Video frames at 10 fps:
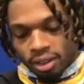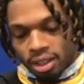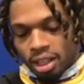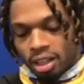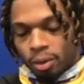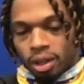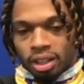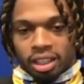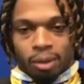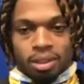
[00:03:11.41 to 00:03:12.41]

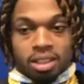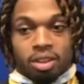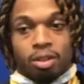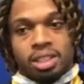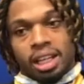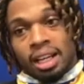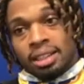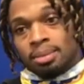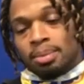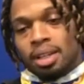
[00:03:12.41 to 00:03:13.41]
the day was
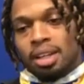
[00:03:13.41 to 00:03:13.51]
enthusiasm.